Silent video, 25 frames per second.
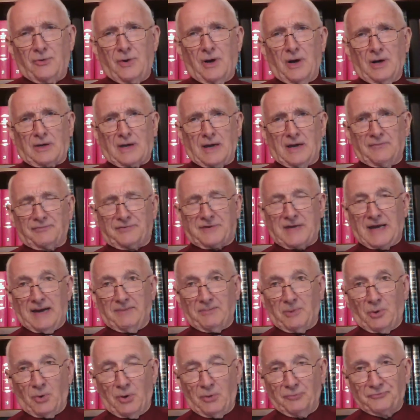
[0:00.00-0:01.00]
drunk every
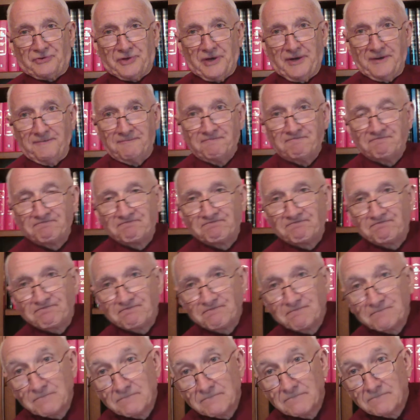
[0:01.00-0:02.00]
time I want to.
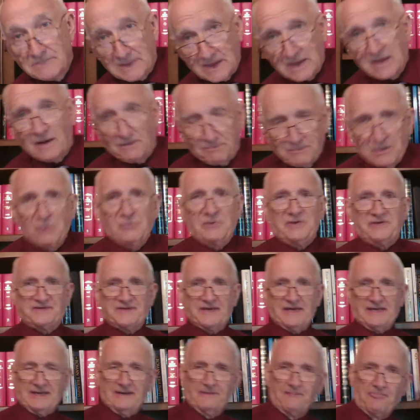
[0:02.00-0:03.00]
D.L. Moody
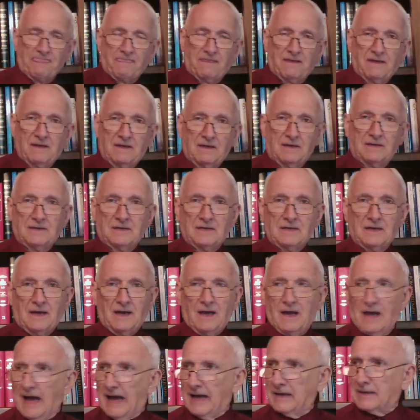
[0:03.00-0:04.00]
said it.
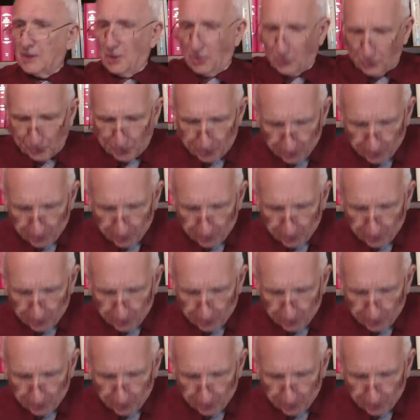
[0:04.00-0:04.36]
I go to